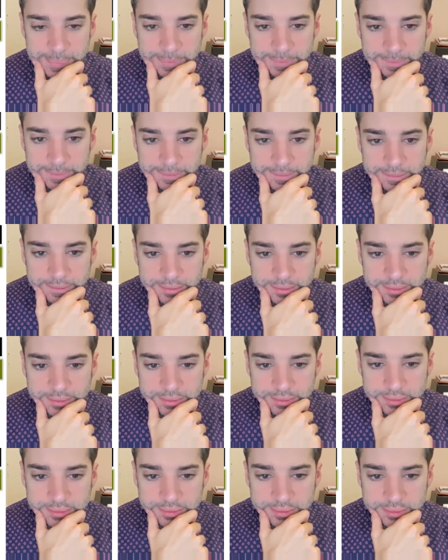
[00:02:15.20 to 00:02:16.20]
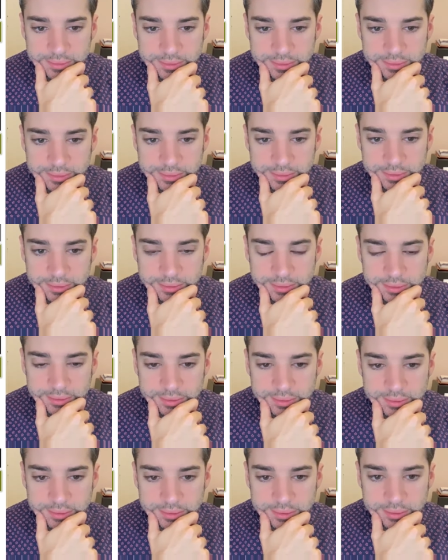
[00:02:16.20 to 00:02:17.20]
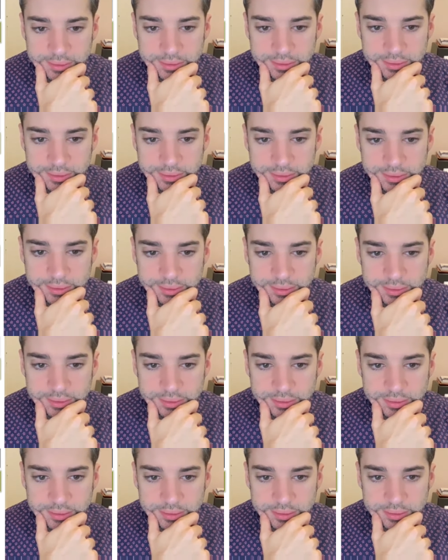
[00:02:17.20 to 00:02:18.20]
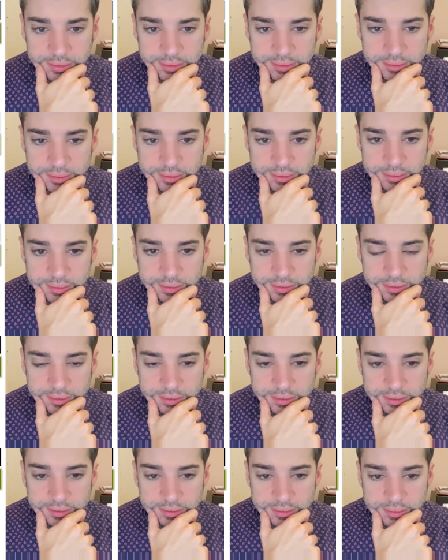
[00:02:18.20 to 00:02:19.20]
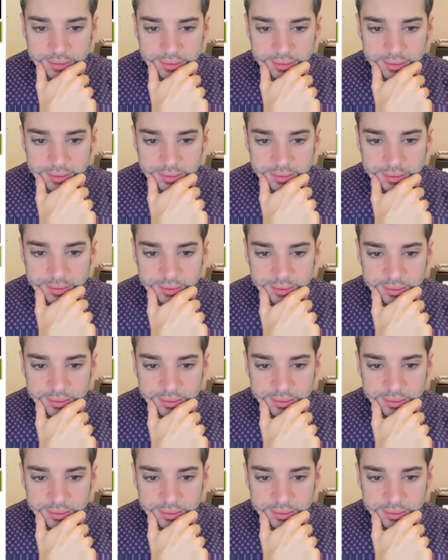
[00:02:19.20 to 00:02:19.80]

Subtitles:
[no speech]